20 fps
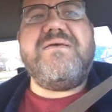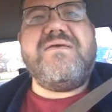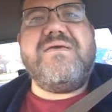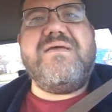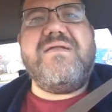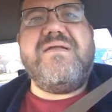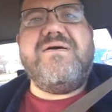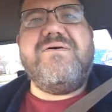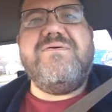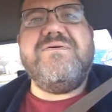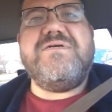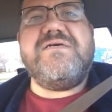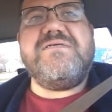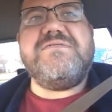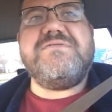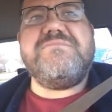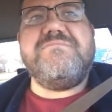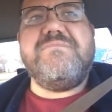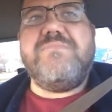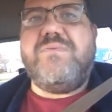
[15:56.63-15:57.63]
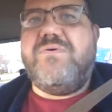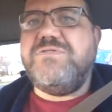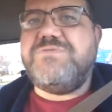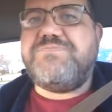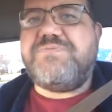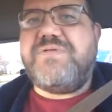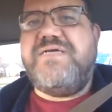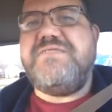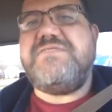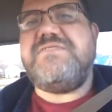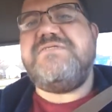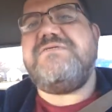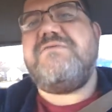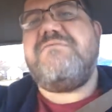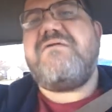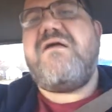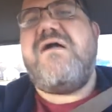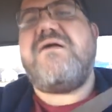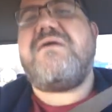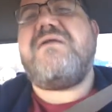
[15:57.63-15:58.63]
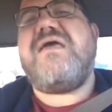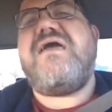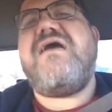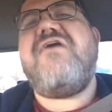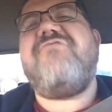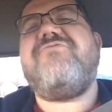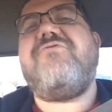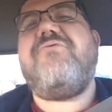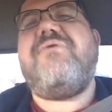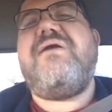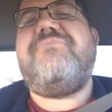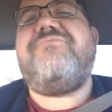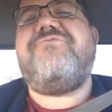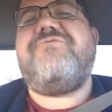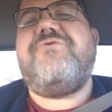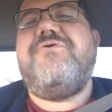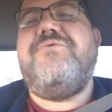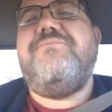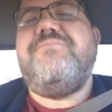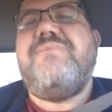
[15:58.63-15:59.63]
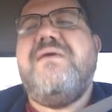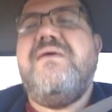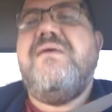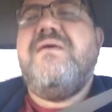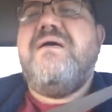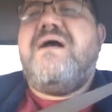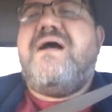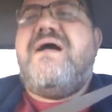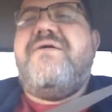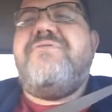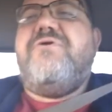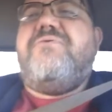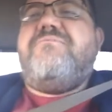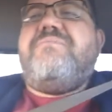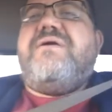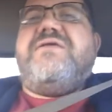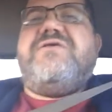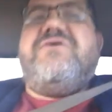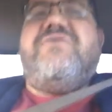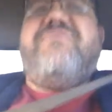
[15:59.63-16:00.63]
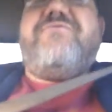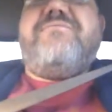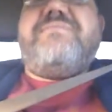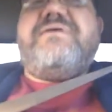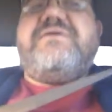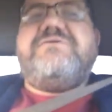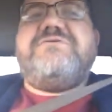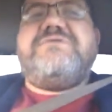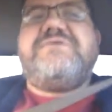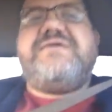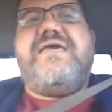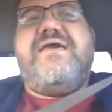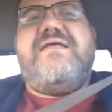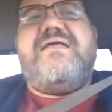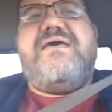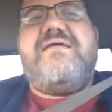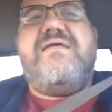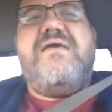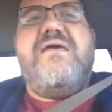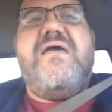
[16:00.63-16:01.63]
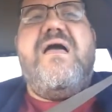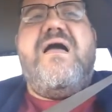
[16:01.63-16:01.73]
because most places are not going to have grapefruit on their menu for me to get it.